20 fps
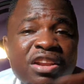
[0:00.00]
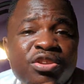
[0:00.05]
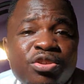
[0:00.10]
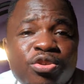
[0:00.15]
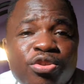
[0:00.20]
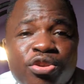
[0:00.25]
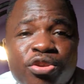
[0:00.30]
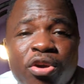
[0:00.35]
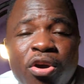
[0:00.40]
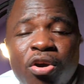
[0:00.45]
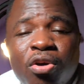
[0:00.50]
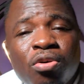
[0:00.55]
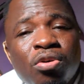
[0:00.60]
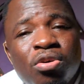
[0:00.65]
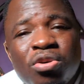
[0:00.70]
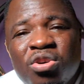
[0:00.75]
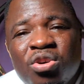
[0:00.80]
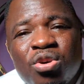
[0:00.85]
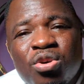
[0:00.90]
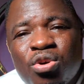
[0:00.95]

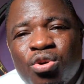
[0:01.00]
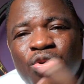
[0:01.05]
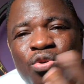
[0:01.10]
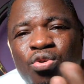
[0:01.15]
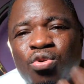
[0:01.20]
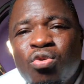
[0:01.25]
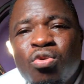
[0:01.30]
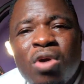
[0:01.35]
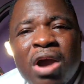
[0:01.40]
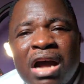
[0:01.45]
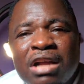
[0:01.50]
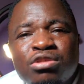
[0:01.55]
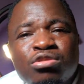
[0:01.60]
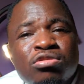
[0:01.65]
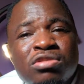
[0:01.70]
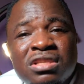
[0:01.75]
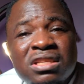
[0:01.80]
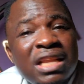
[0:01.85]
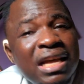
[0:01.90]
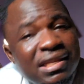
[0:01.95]
union who are
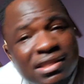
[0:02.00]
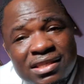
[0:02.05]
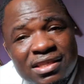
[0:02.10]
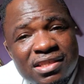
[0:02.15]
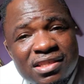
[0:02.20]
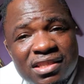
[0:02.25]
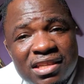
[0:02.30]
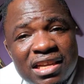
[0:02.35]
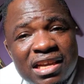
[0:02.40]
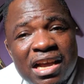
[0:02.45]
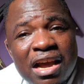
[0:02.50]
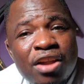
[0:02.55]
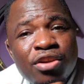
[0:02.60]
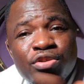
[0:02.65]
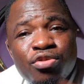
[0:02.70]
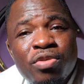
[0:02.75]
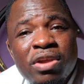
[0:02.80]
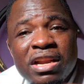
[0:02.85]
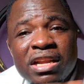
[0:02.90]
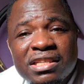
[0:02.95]
toothless, they
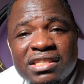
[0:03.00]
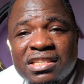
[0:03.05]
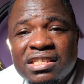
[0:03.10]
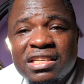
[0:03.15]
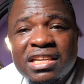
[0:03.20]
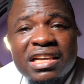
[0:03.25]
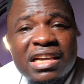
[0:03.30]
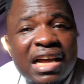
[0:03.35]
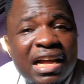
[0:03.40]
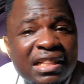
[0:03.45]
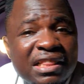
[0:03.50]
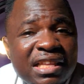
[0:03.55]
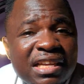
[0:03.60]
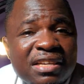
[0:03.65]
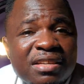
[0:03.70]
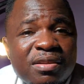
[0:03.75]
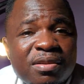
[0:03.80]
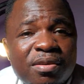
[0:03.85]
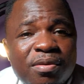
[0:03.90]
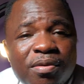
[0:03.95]
can't do anything, they can't
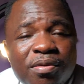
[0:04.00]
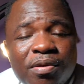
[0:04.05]
take.